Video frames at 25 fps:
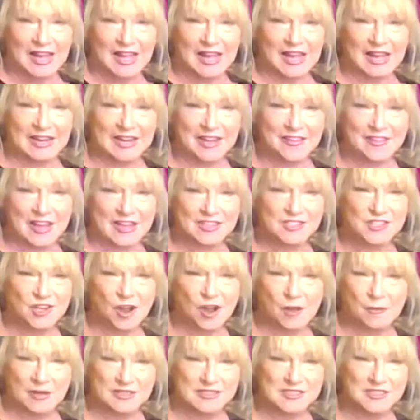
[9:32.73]
And at that
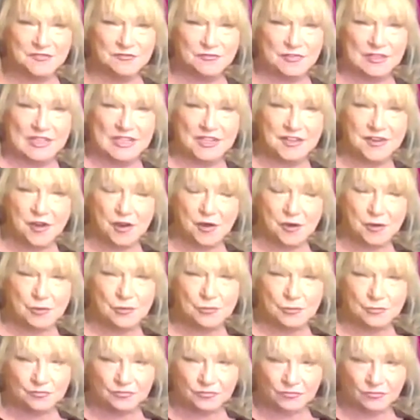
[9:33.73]
time, I didn't really
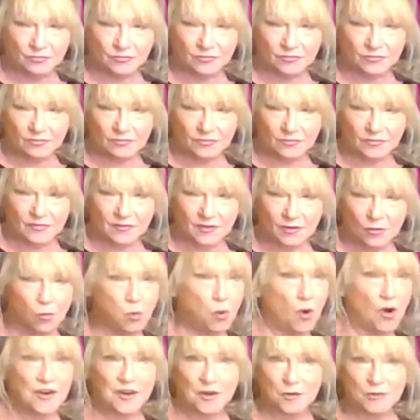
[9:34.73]
know
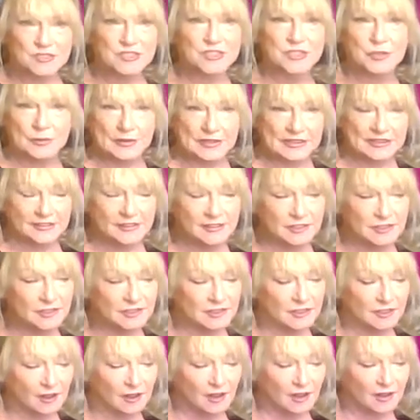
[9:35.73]
what I was doing.
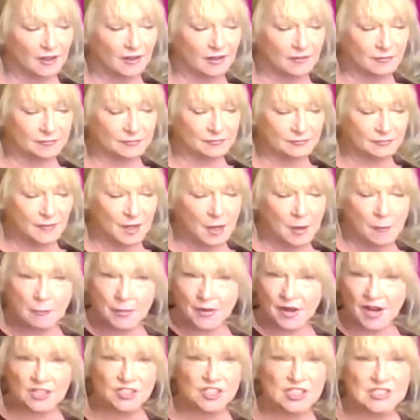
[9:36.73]

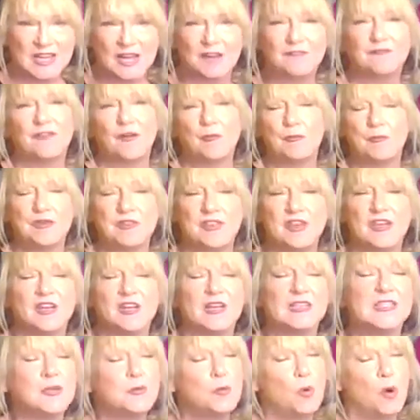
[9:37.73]
But I just had fun with it.
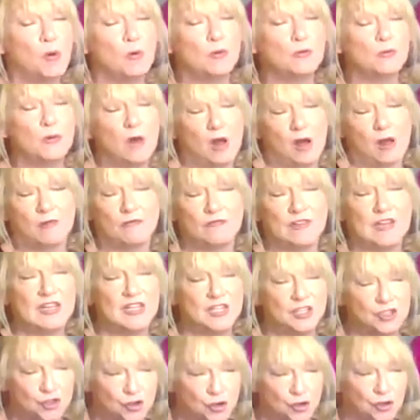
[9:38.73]
And I did what I
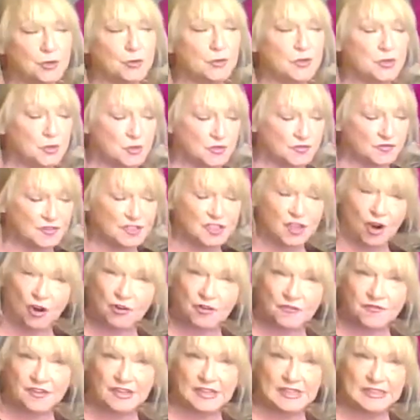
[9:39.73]
really enjoyed, which was
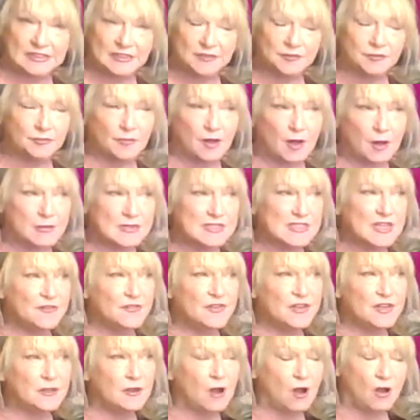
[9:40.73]
photography. And I was
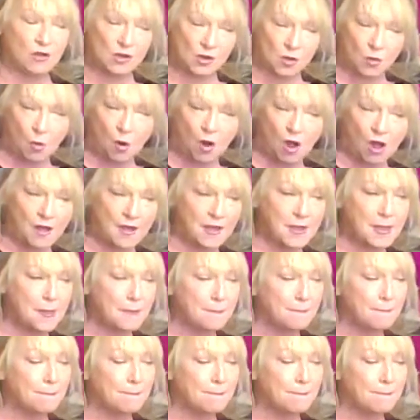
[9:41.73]
living on Kauai.